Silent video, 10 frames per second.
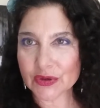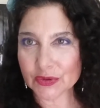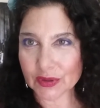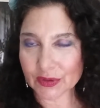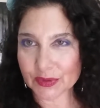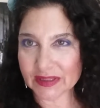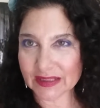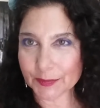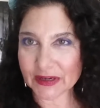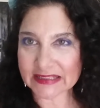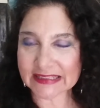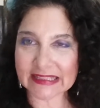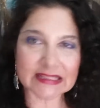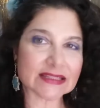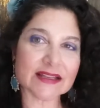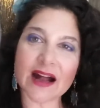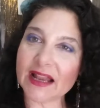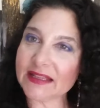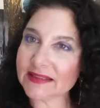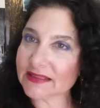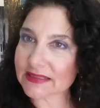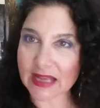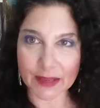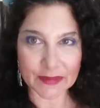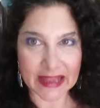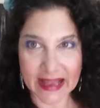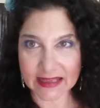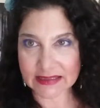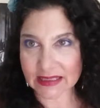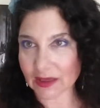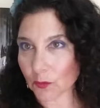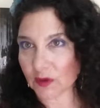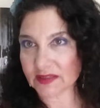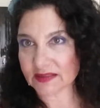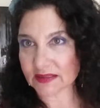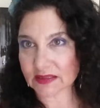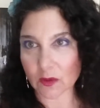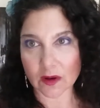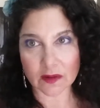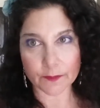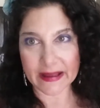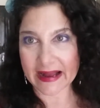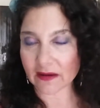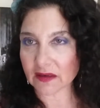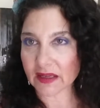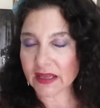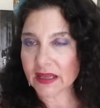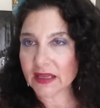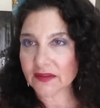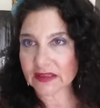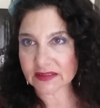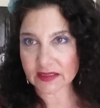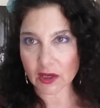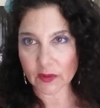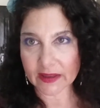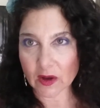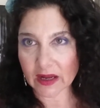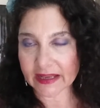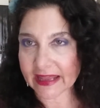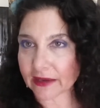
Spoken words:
who are really pressing into God at this time and asking, what is this all about that's going on?